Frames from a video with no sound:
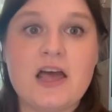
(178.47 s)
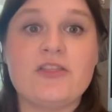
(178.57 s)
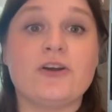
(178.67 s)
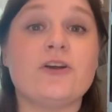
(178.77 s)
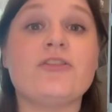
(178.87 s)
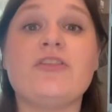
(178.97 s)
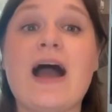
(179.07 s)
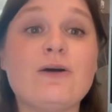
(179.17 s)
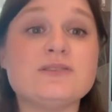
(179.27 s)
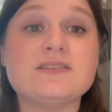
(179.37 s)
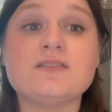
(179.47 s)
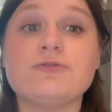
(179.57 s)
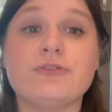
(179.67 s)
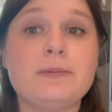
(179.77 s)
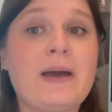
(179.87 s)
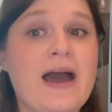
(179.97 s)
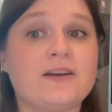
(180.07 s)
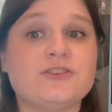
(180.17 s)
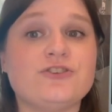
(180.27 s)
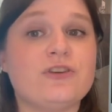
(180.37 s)
There are thousands of free
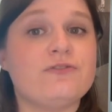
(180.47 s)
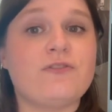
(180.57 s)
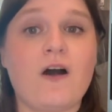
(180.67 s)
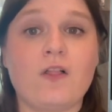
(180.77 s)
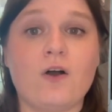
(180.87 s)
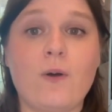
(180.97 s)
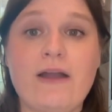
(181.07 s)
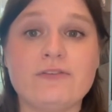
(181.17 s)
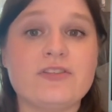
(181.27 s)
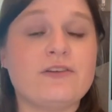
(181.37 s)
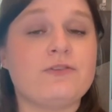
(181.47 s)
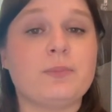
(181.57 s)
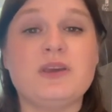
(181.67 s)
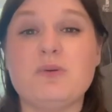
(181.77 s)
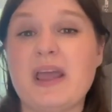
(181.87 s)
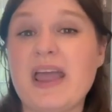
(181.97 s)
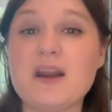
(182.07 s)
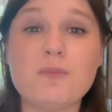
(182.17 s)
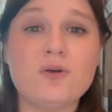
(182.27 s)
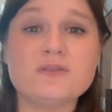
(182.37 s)
patterns you can follow, everything from cute
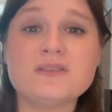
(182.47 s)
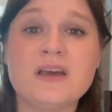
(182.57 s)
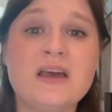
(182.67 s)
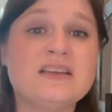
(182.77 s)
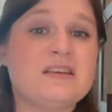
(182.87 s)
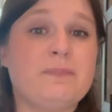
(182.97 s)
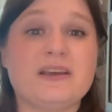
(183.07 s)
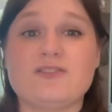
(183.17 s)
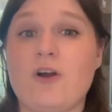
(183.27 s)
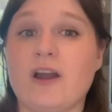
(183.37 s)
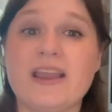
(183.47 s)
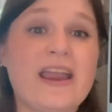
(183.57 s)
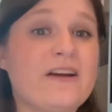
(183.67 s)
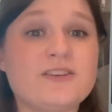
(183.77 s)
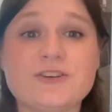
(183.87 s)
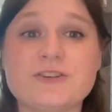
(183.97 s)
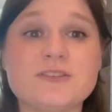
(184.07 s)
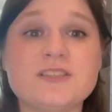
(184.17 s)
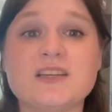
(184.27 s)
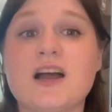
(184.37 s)
animals to pixel art
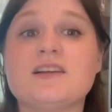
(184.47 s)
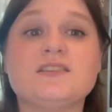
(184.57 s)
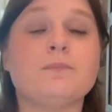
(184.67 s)
characters to custom